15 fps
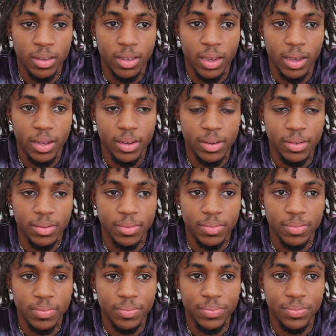and
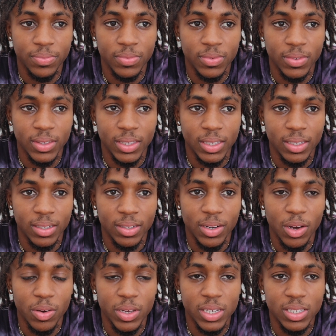you
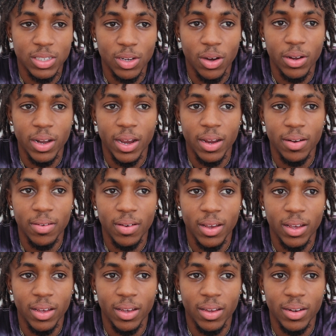know, he saw that,
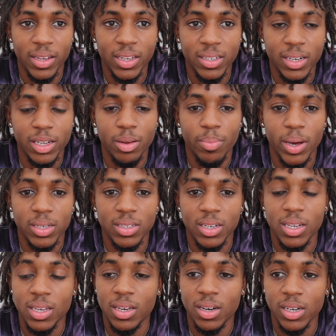and he did the best that
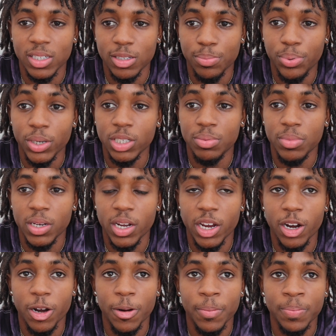he could to push me
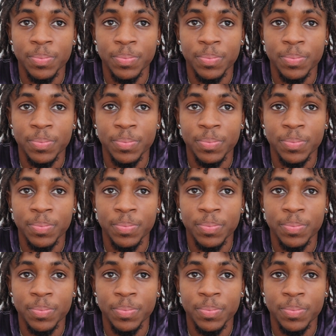there.